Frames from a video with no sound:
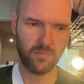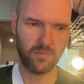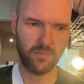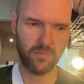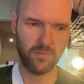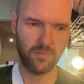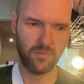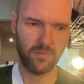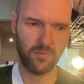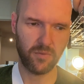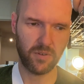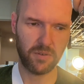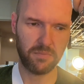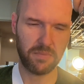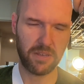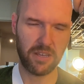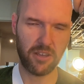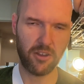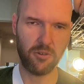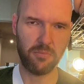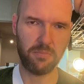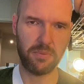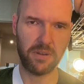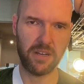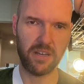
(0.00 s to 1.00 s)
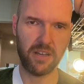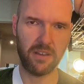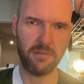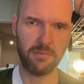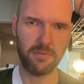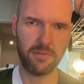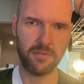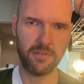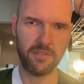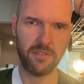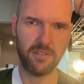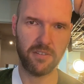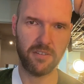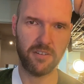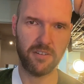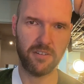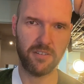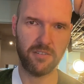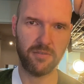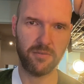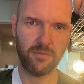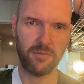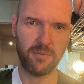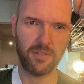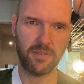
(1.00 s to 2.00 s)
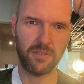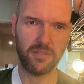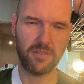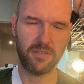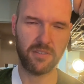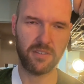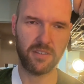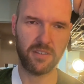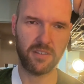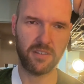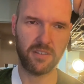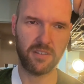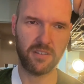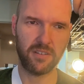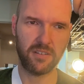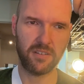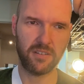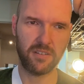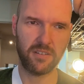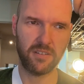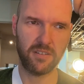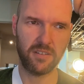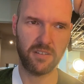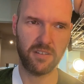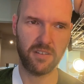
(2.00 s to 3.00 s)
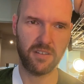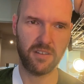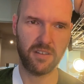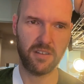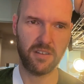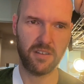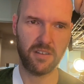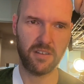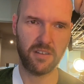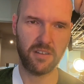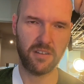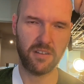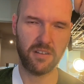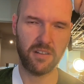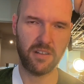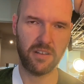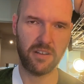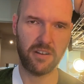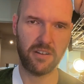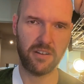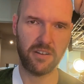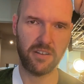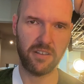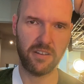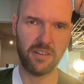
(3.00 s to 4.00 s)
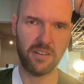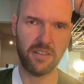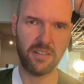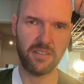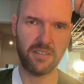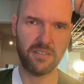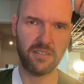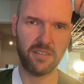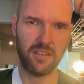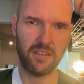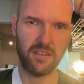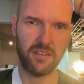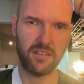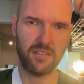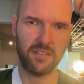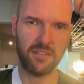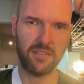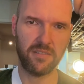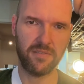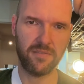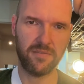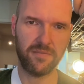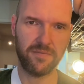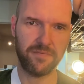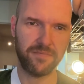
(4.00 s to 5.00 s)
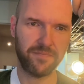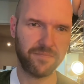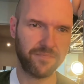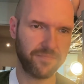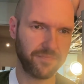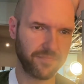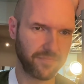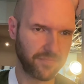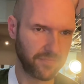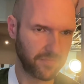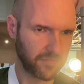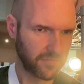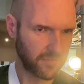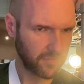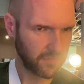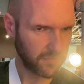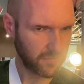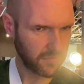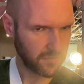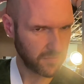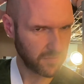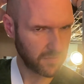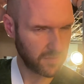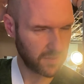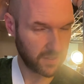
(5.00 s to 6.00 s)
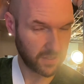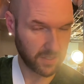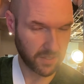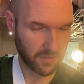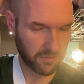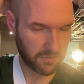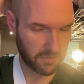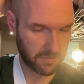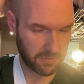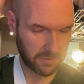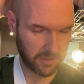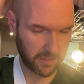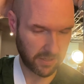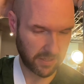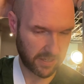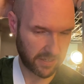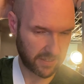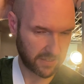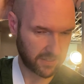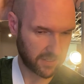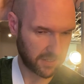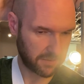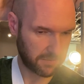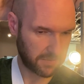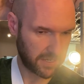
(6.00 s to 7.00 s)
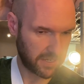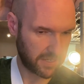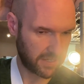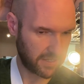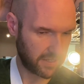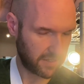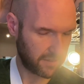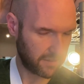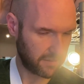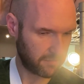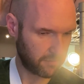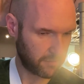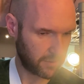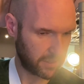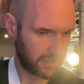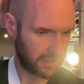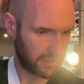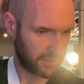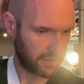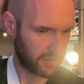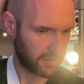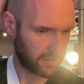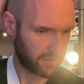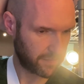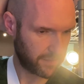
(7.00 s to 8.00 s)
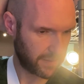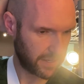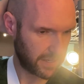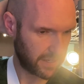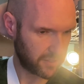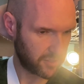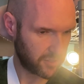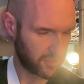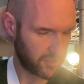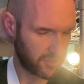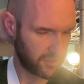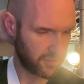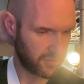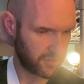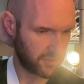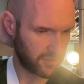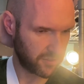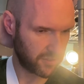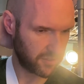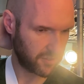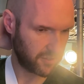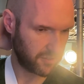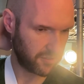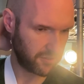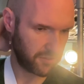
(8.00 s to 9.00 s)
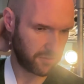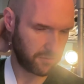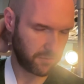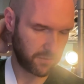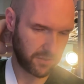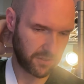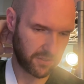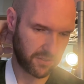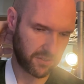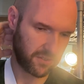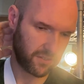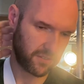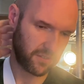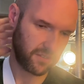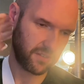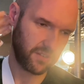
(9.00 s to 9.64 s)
what may open up, you know, with clarity and insight. Because I remember the last time I did a really long fast years ago, it was